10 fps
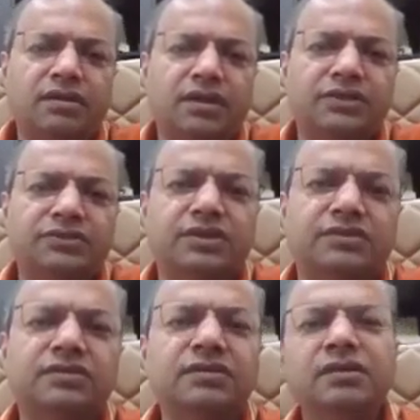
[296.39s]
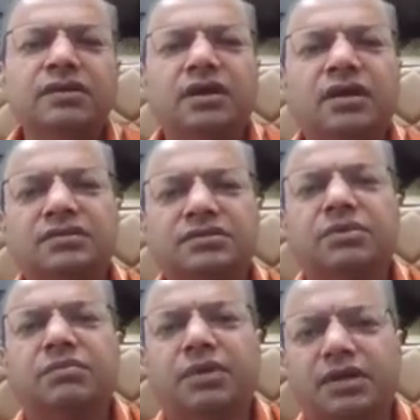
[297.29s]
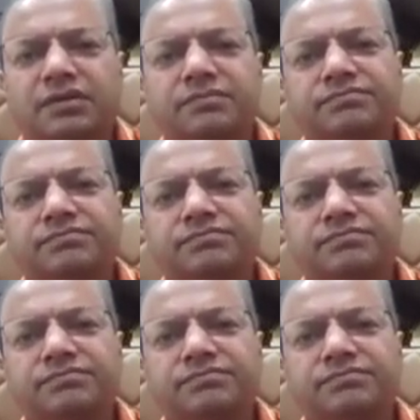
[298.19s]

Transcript: cases are asymptomatic.